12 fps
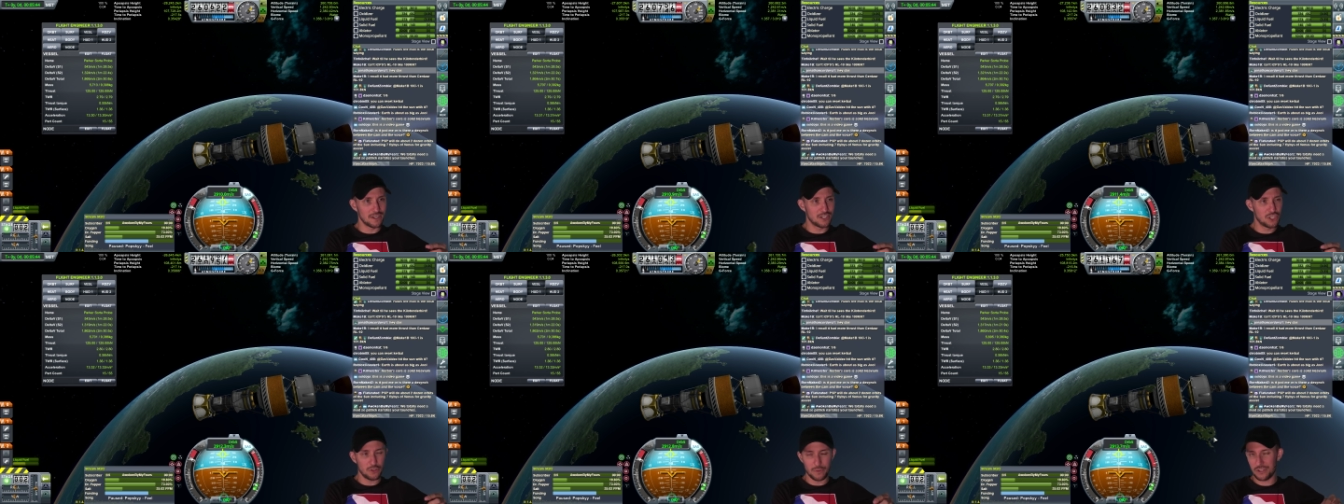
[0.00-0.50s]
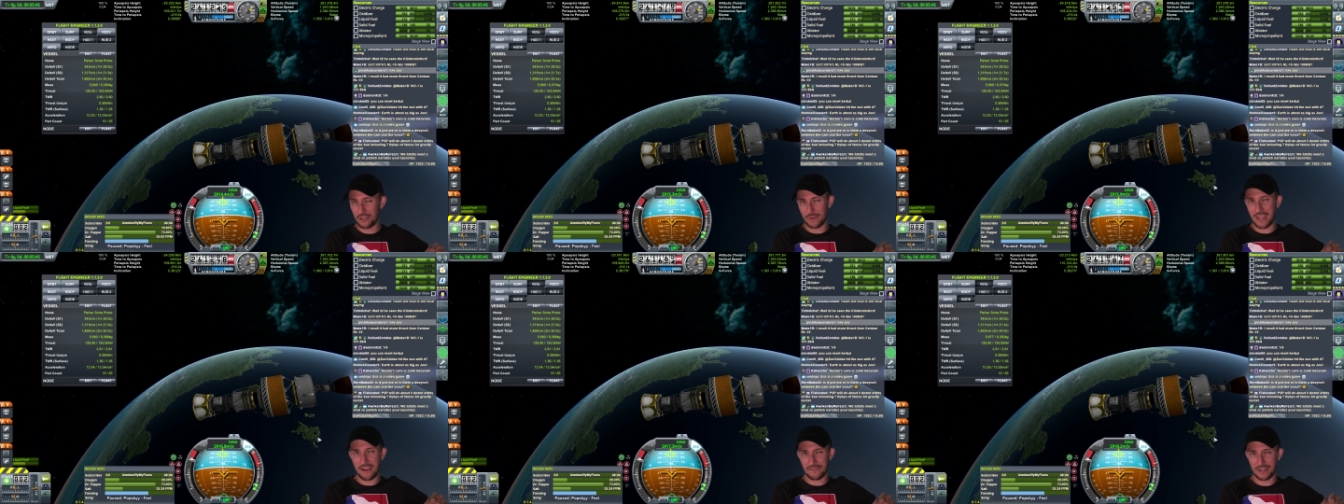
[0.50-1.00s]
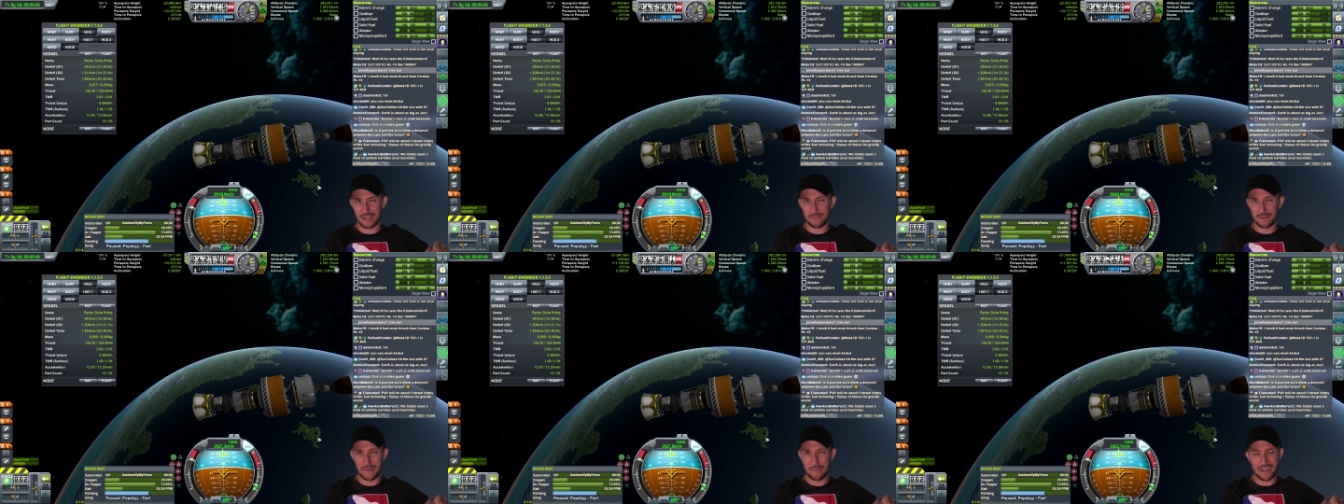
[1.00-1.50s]
Do we have time
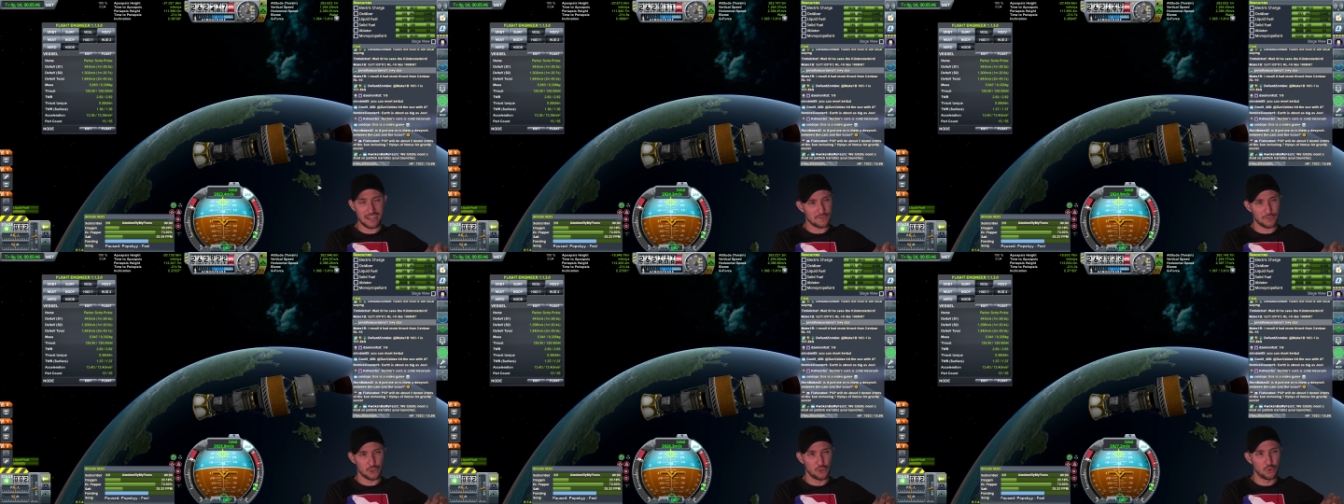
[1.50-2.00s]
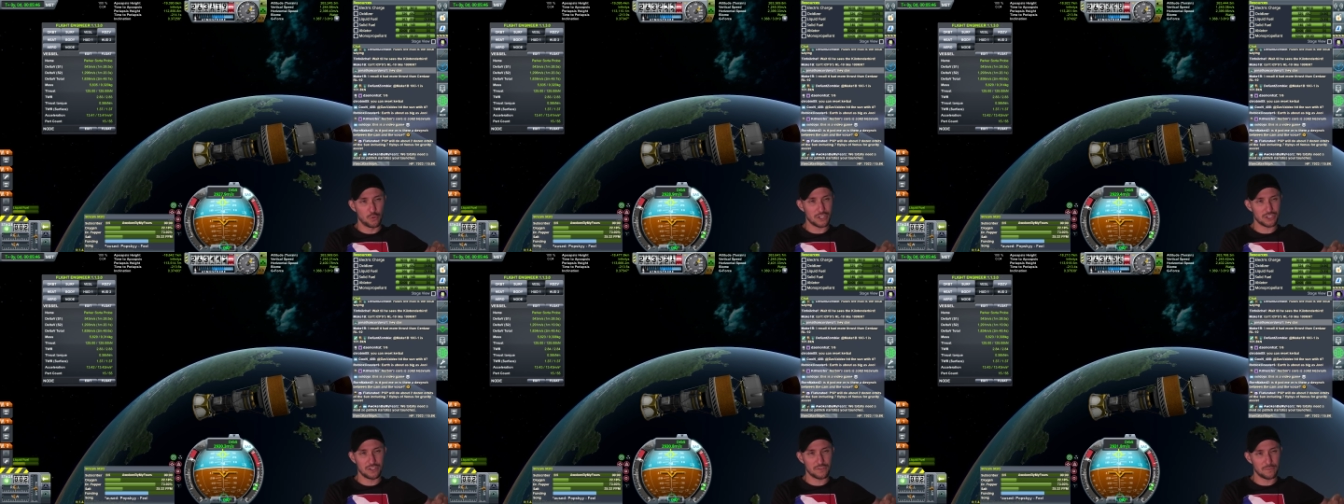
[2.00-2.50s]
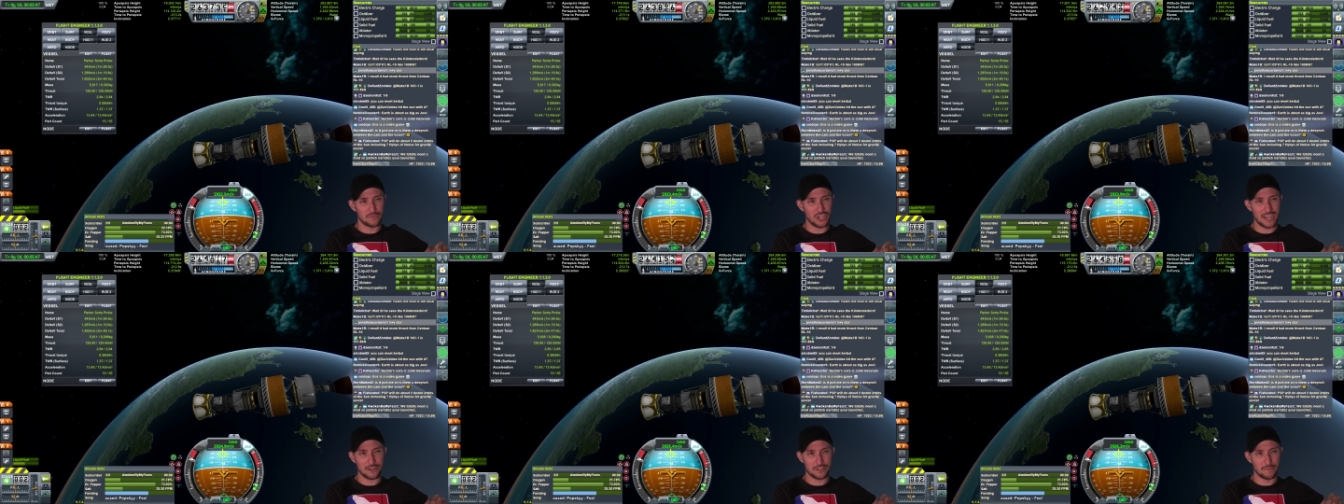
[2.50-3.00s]
to maybe ask for 2 questions from
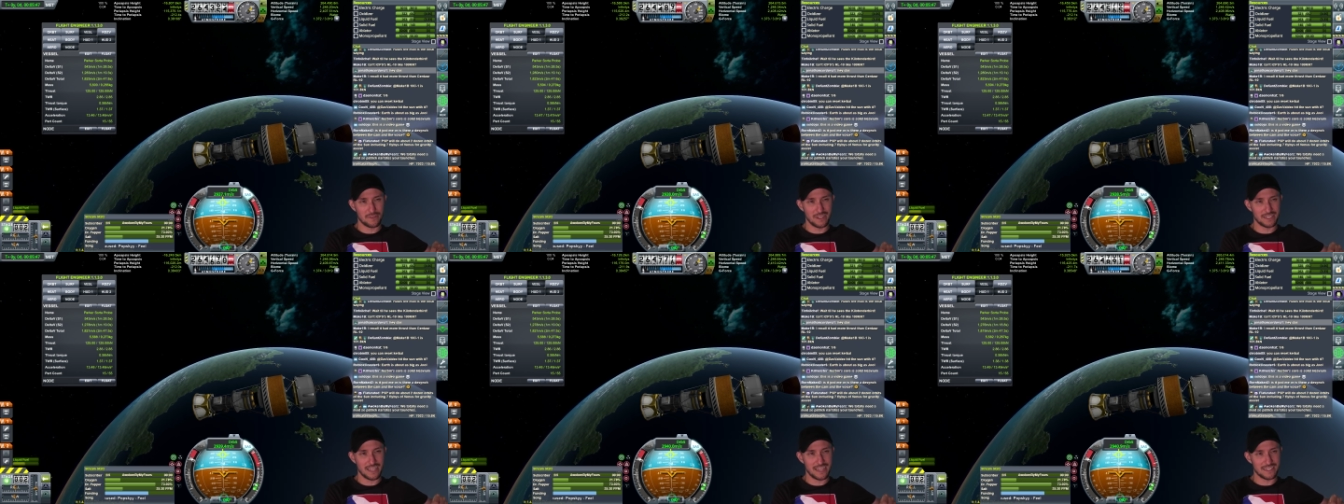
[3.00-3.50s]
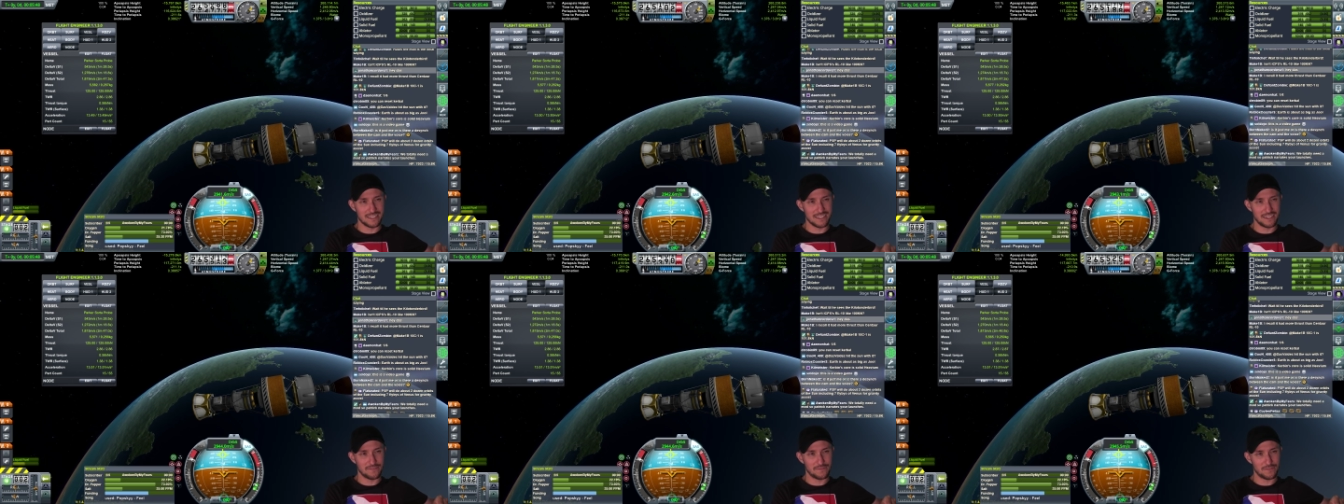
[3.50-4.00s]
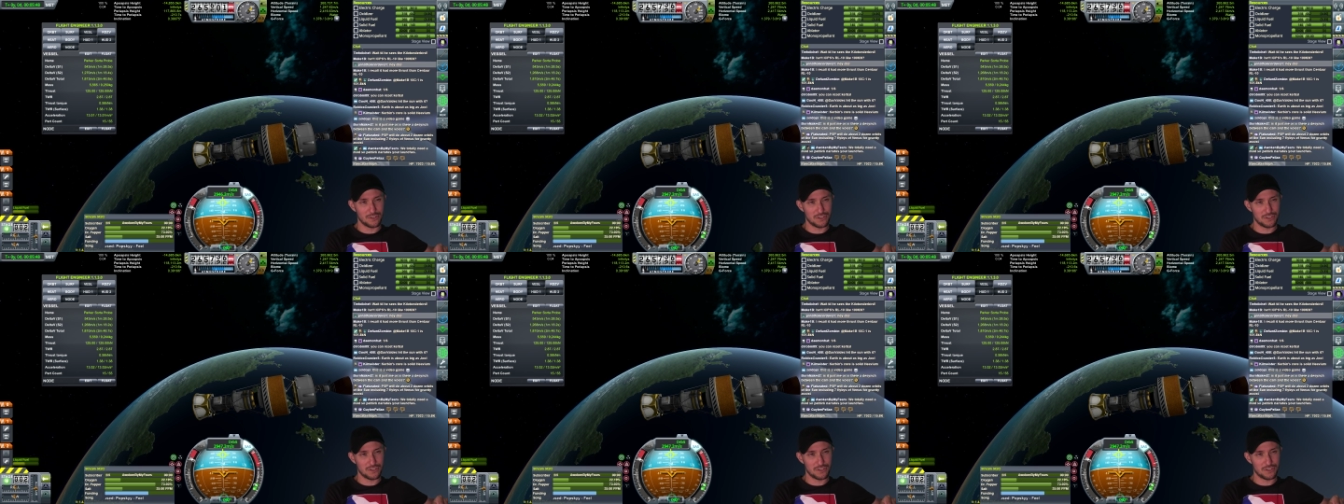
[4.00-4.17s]
Chad or something like that to see if there's